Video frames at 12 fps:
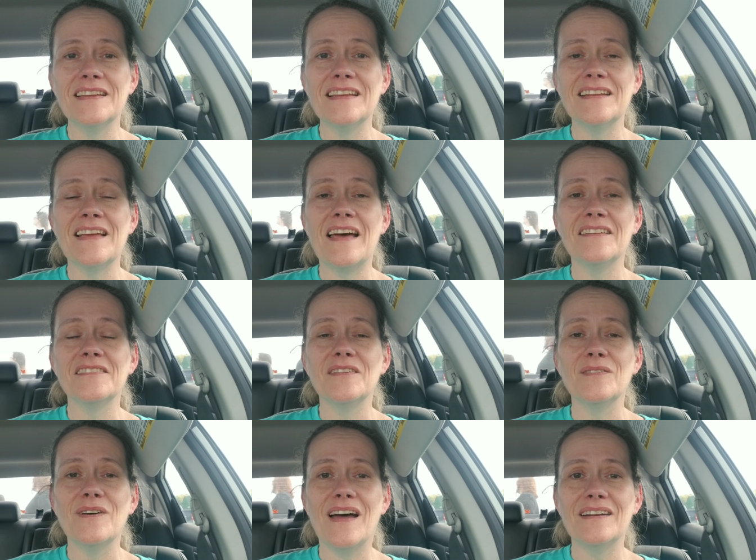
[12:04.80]
and it has a
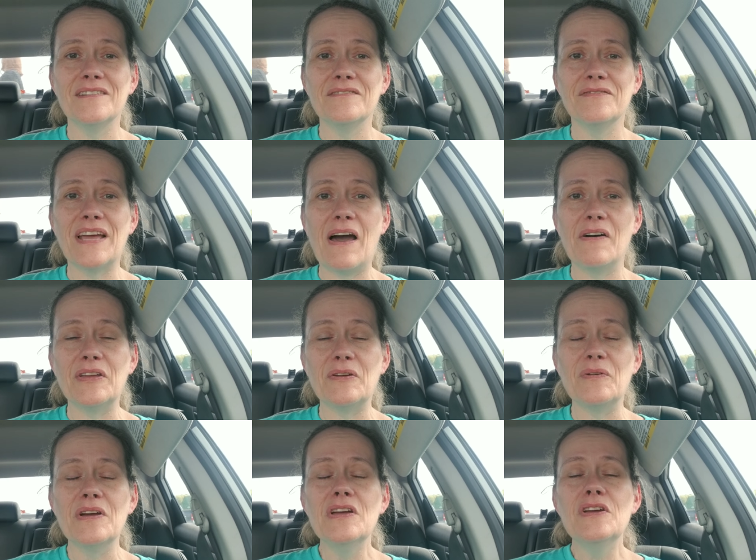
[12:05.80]
lot of
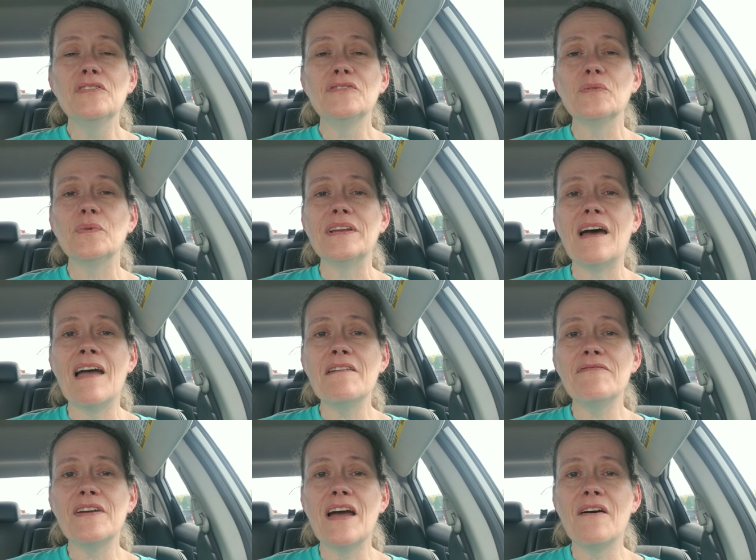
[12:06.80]
value. So when I
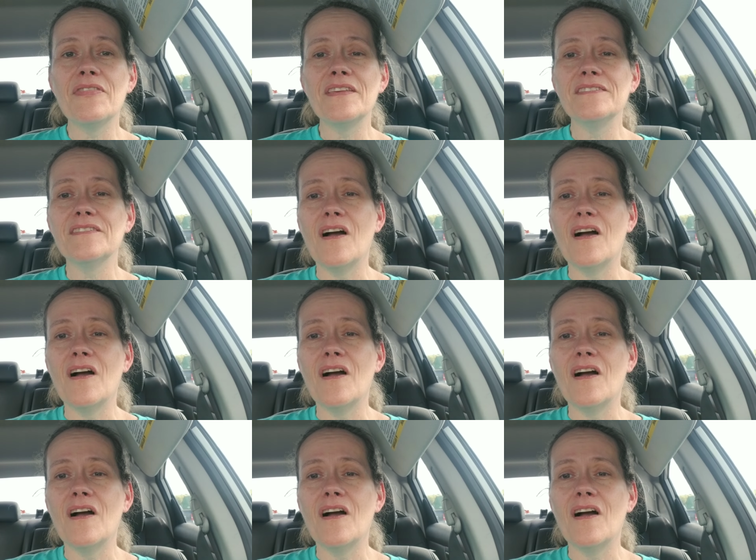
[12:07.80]
found this